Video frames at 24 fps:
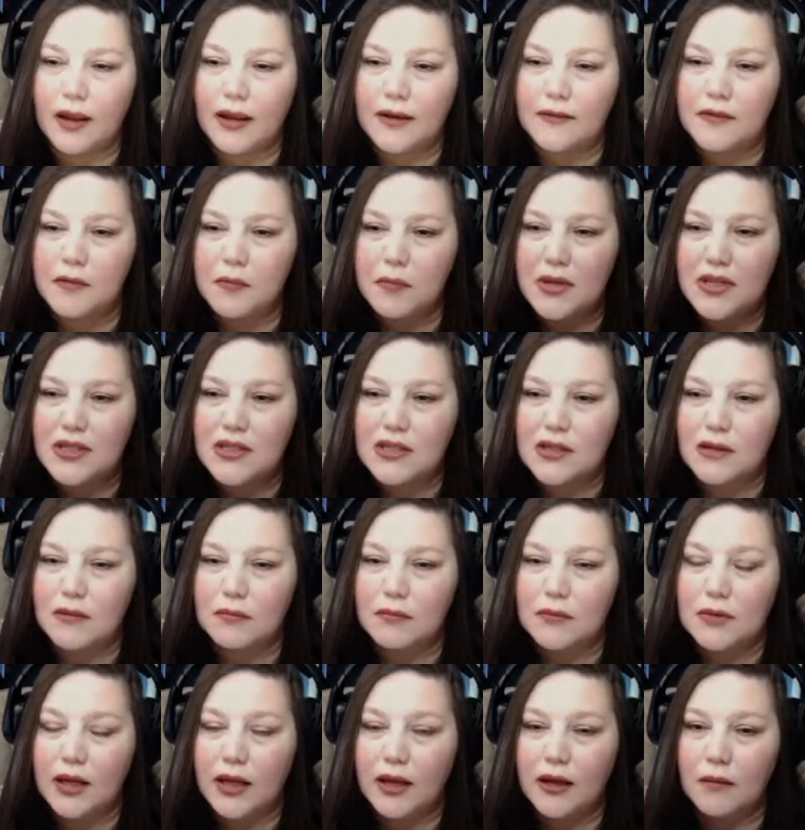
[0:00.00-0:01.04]
even missed
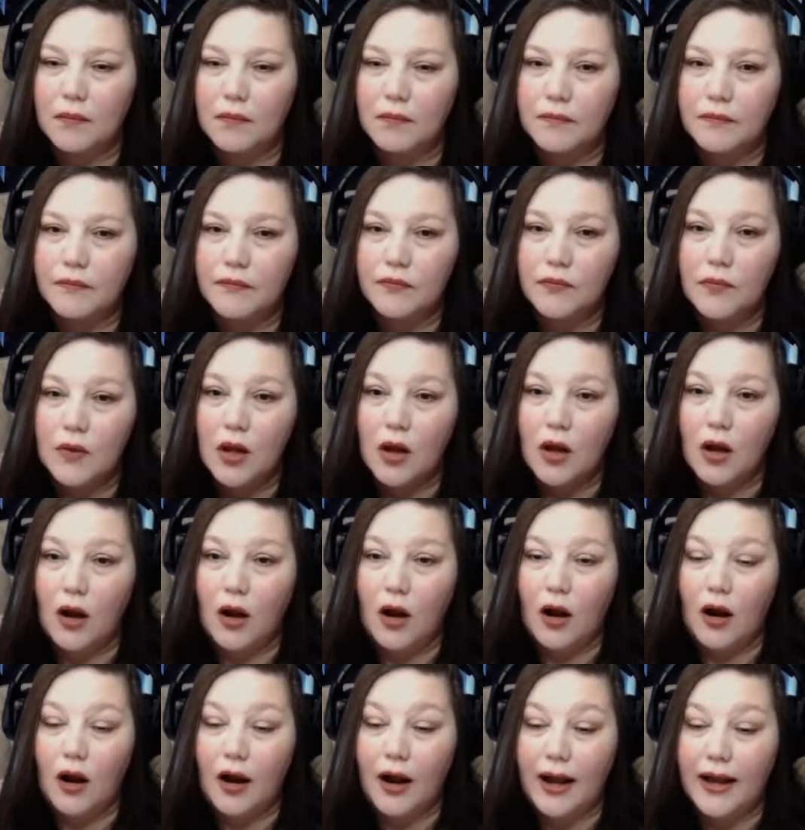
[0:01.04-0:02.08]
some. Damn.
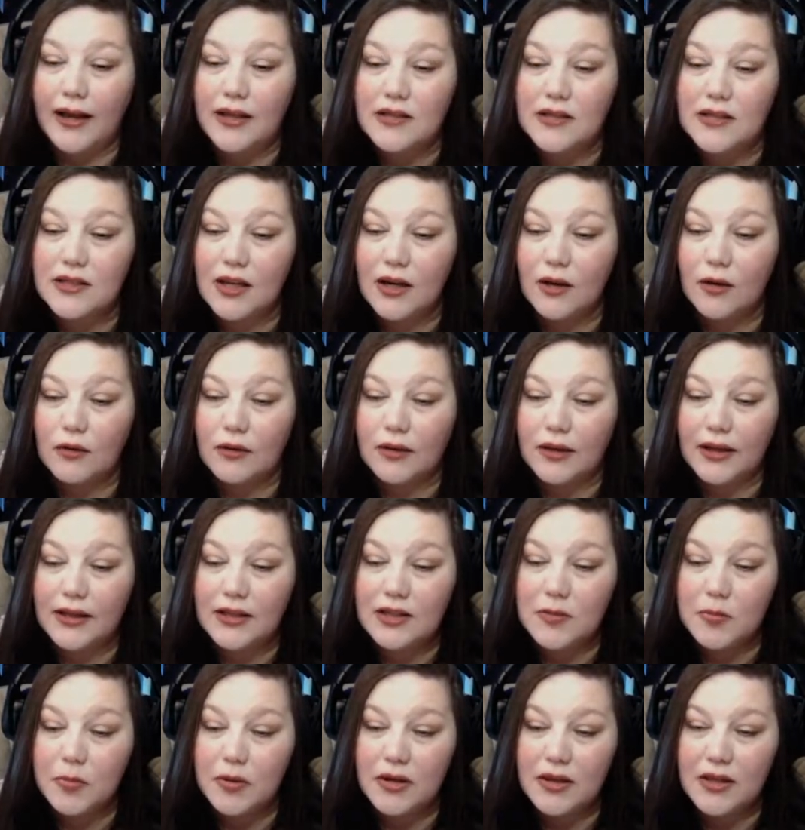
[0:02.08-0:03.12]
All right, so
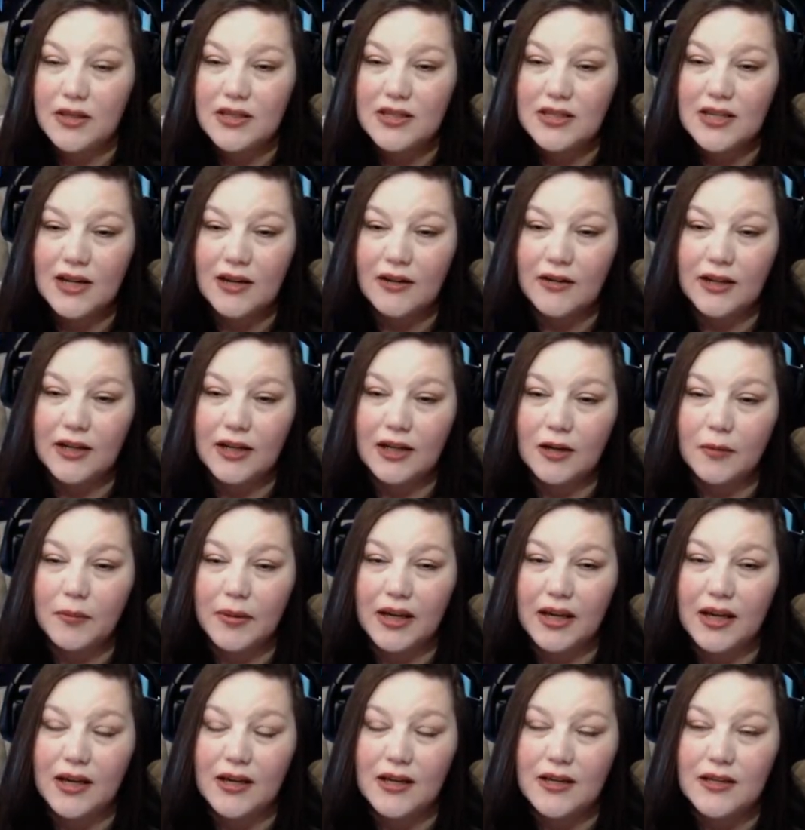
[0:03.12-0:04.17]
let's put this down here
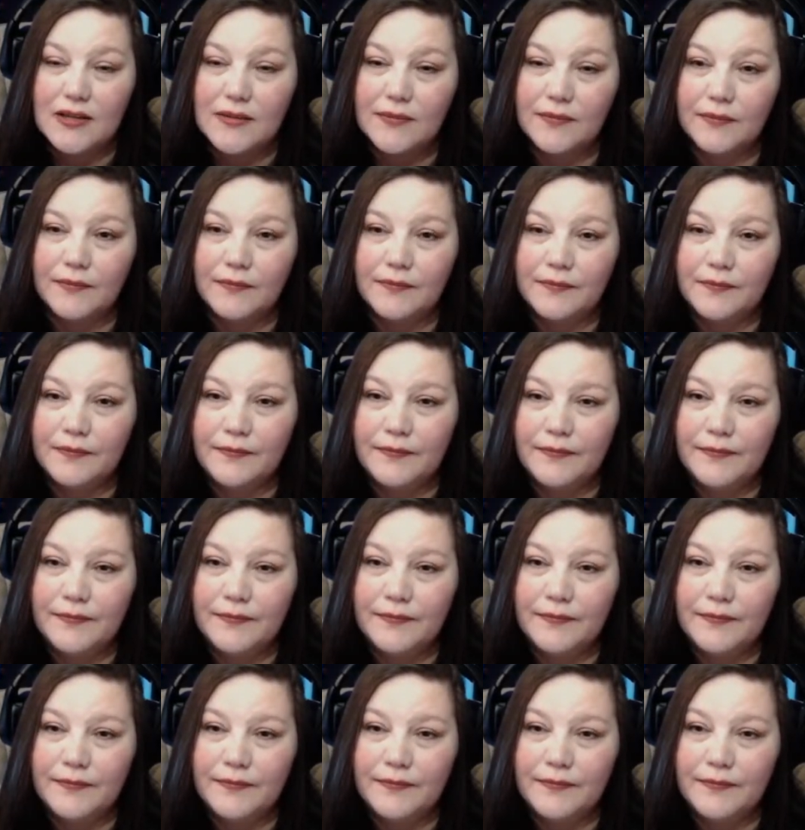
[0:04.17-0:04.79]
because... Mm,